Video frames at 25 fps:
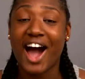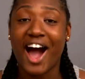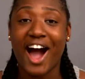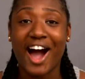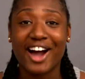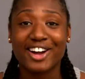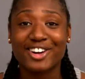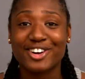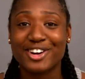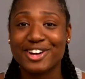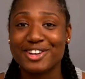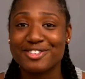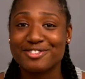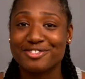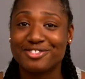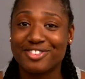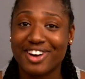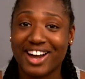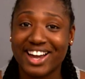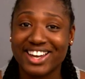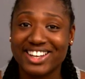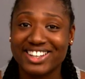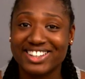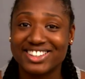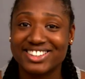I got
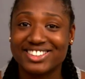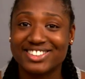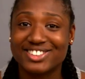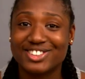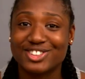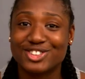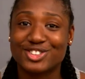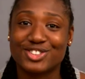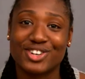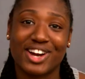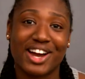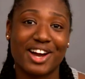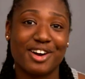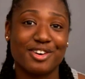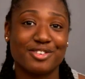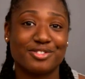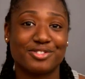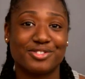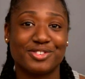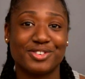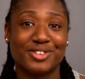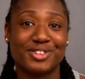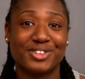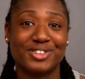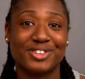invited to try out
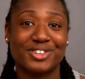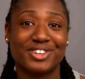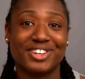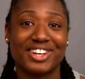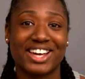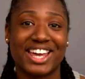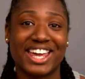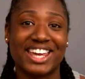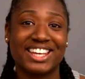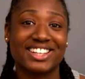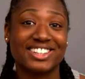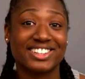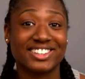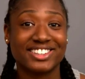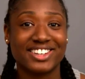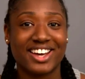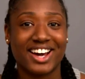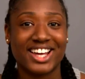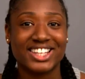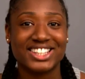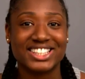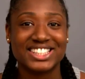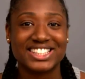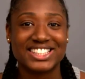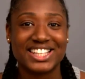for England
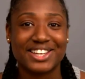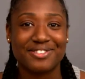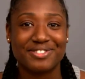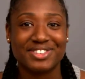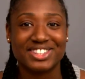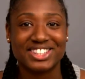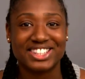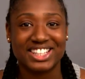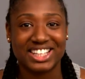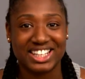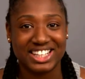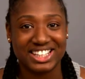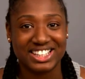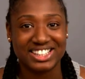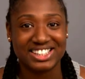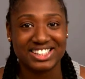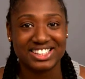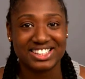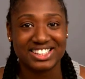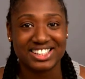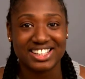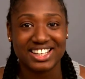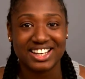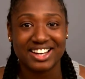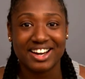
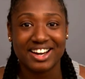under-17s.